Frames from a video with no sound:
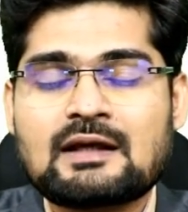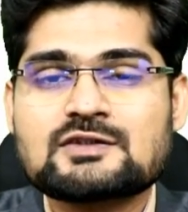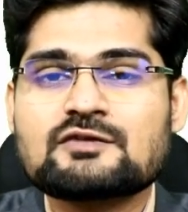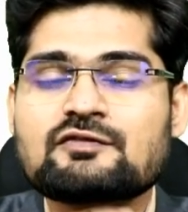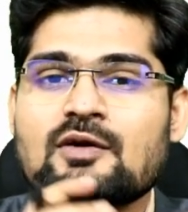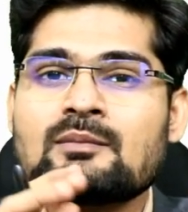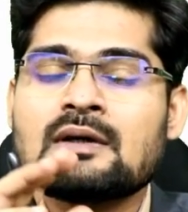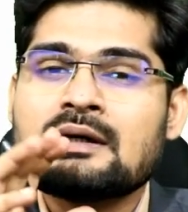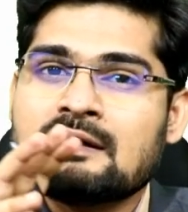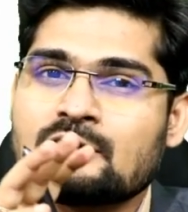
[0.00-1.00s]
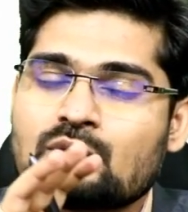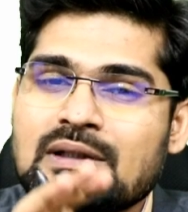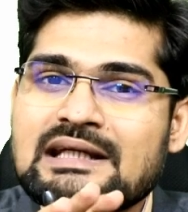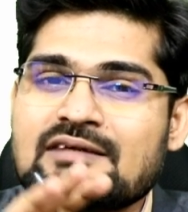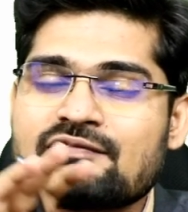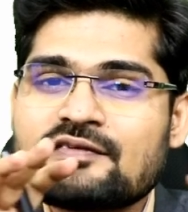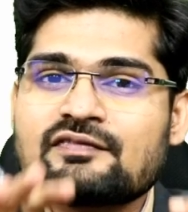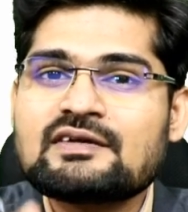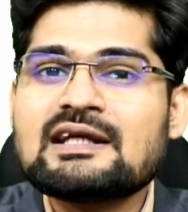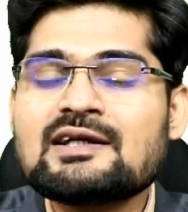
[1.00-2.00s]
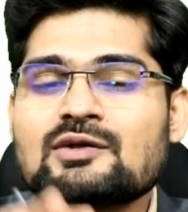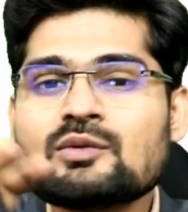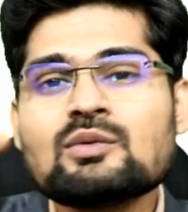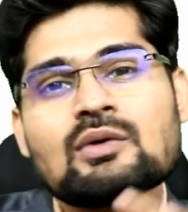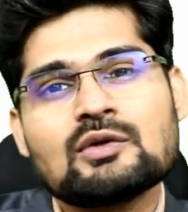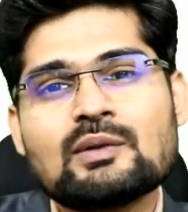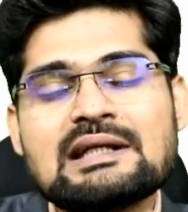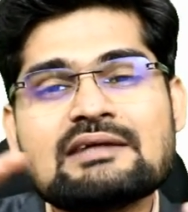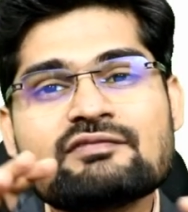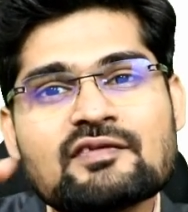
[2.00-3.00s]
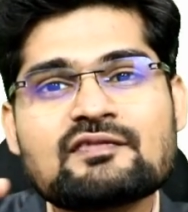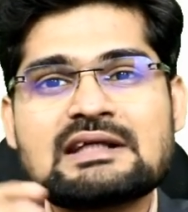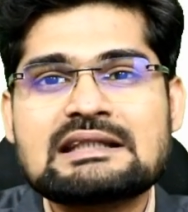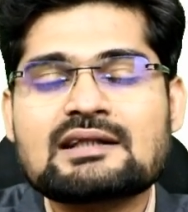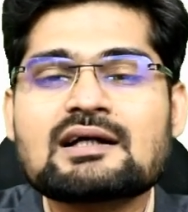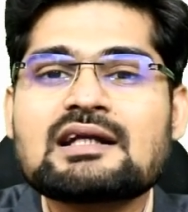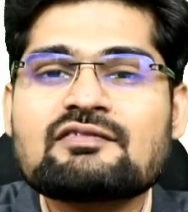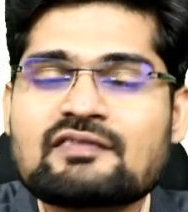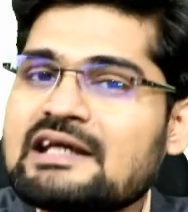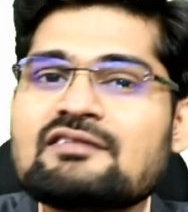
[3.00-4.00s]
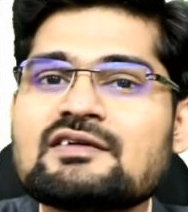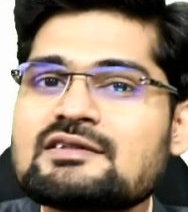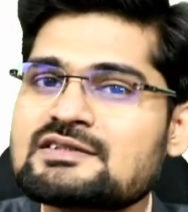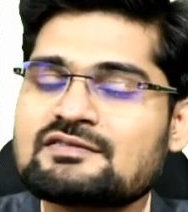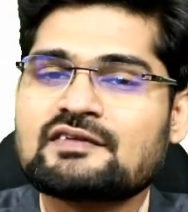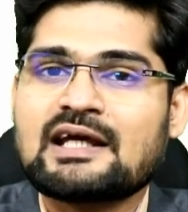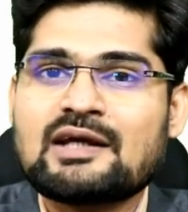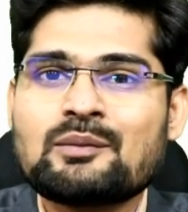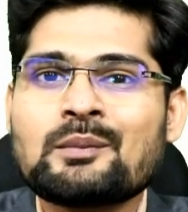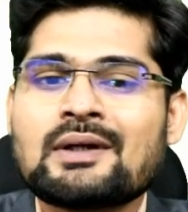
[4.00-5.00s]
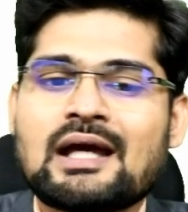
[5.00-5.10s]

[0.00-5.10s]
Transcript: So from twenty fifteen to twenty fifty, thirty-five years of time,